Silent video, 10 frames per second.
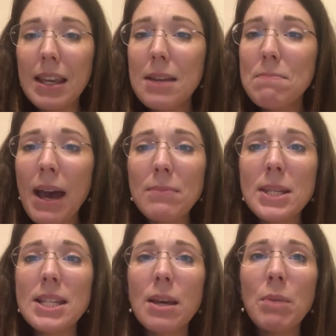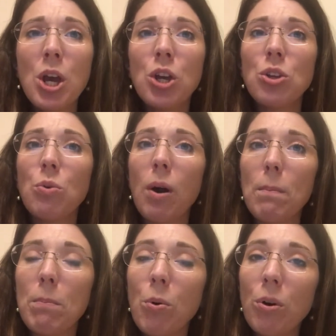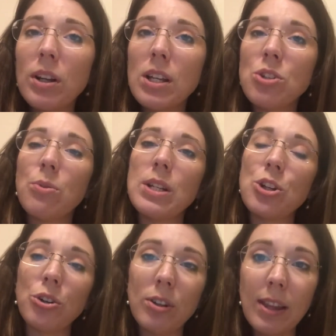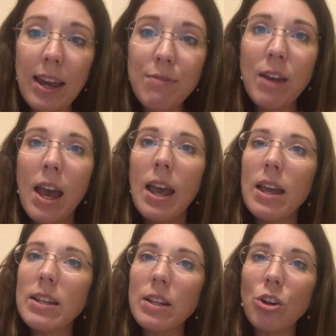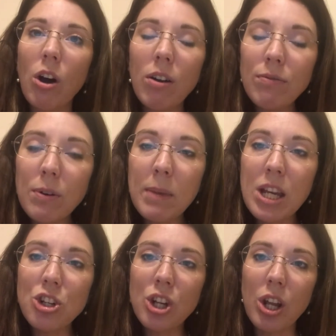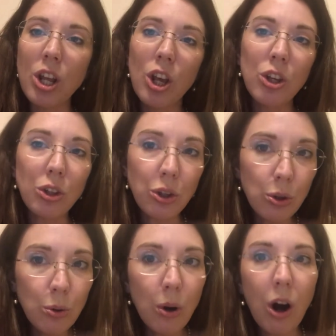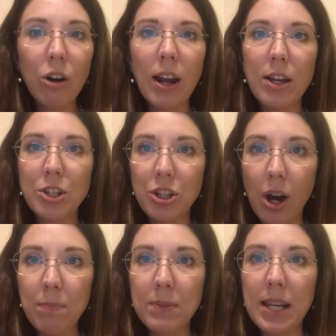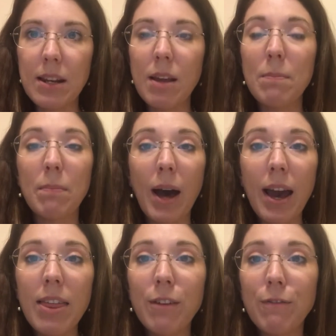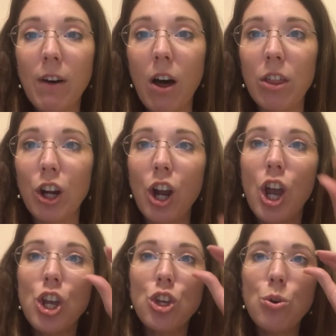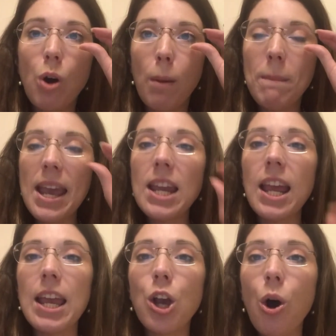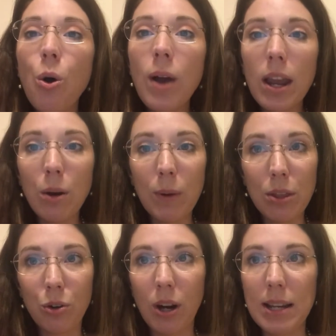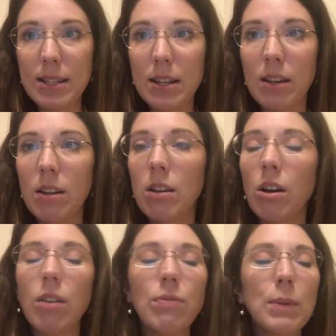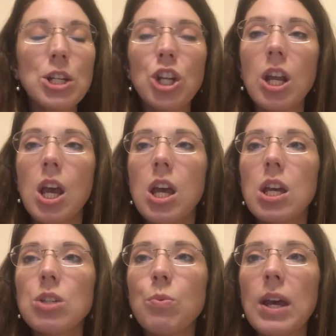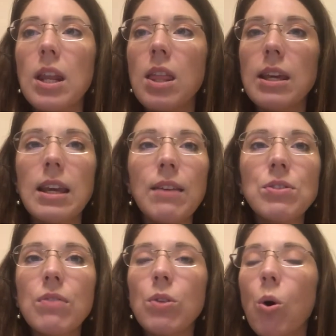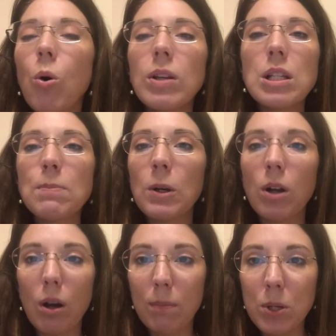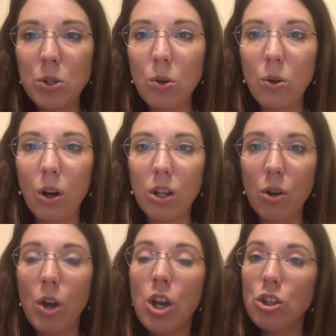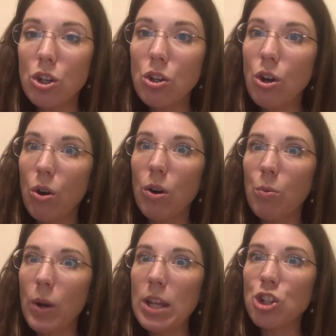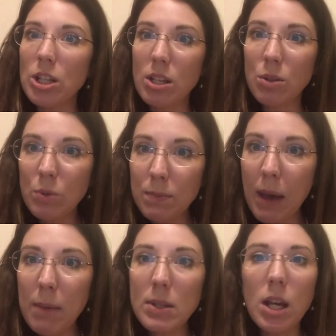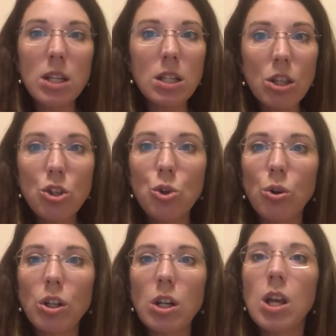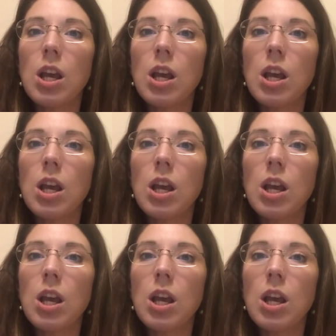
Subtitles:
In baptism, you are born into eternal life, and in confirmation, you are adopted by the Father. You are made a co-heir with Christ. Confirmation is when the gifts of the Holy Spirit are bestowed on you. So you know, when Jesus was baptized in the Jordan,